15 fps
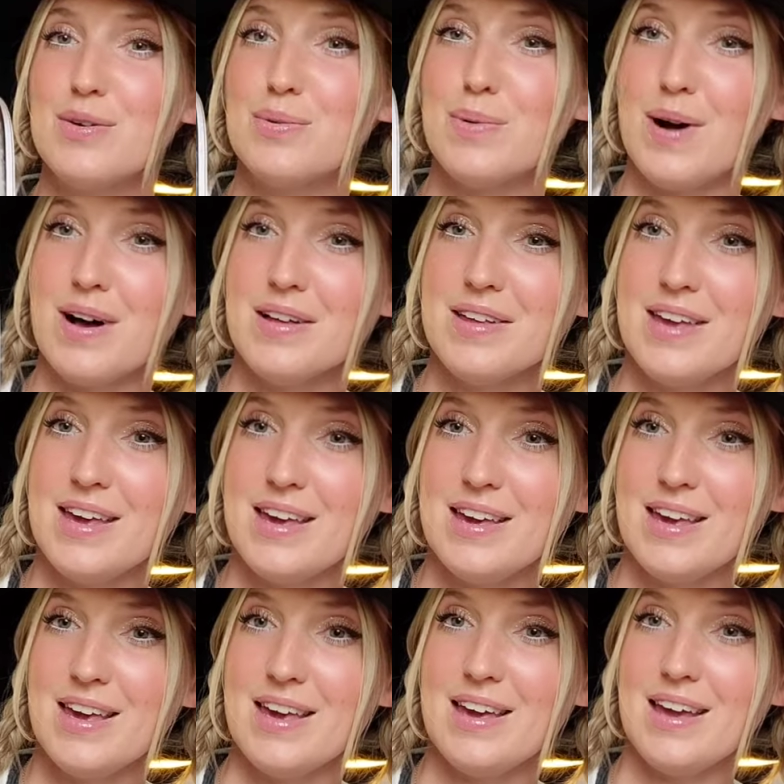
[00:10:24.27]
wall
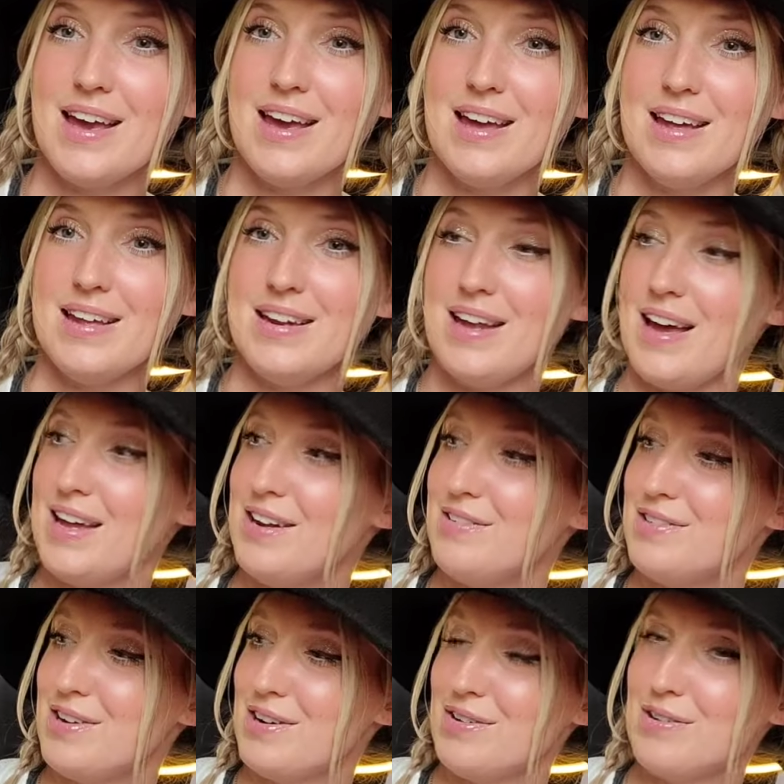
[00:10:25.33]
hanging, and I
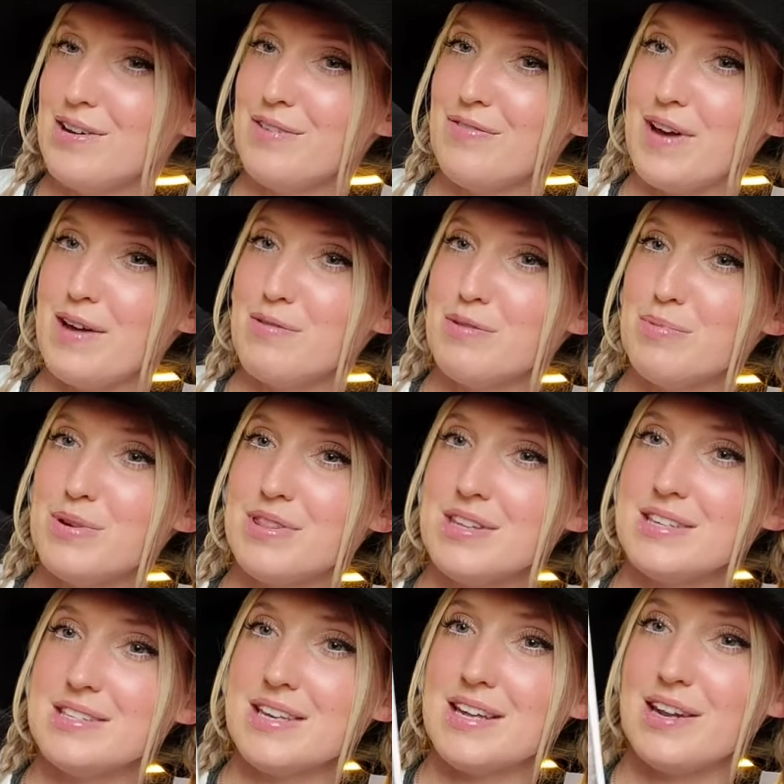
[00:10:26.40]
don't know if I will put
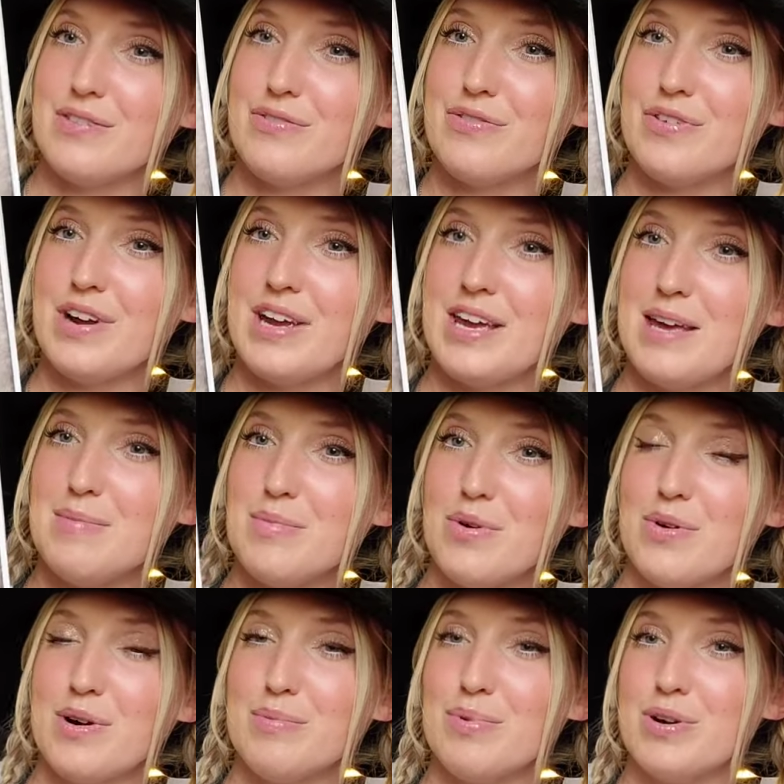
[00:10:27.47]
this in a frame
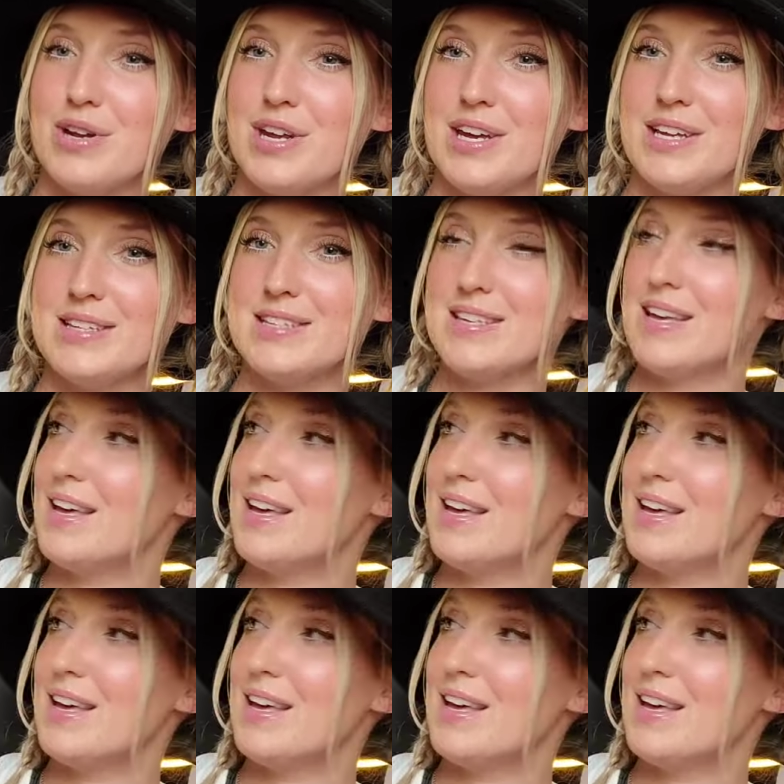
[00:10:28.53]
or put it